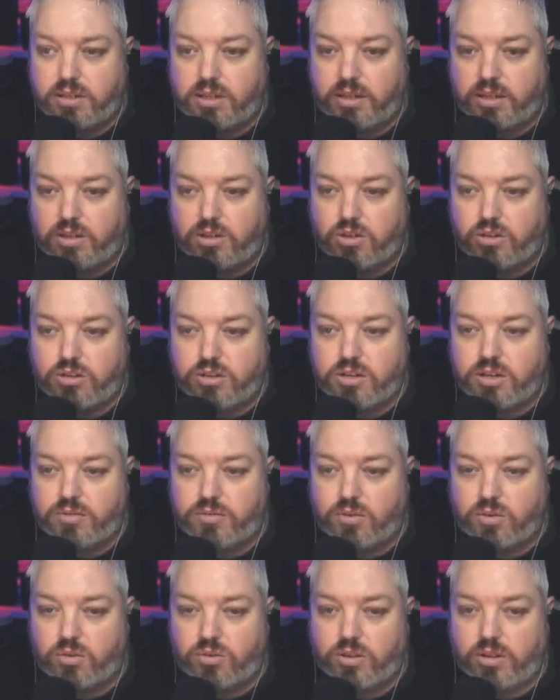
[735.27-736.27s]
it couldn't
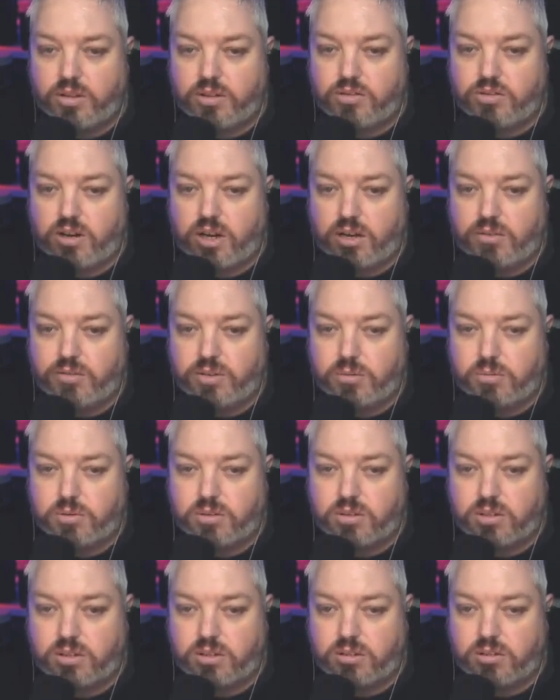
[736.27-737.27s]
if all the other traffic were
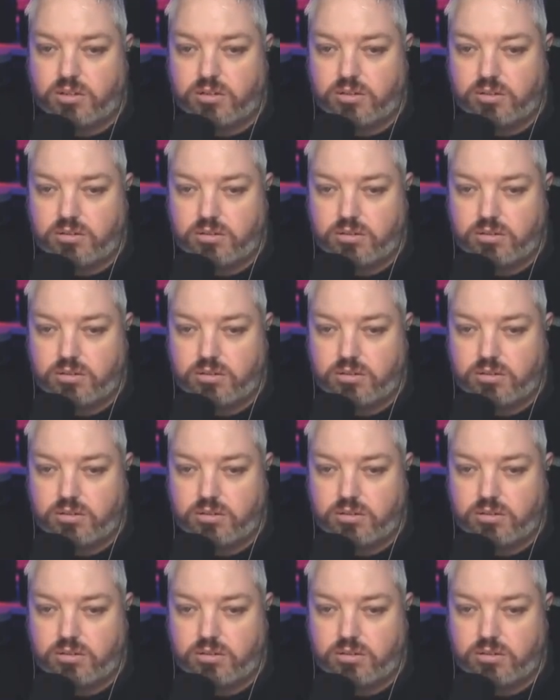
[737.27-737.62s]
still...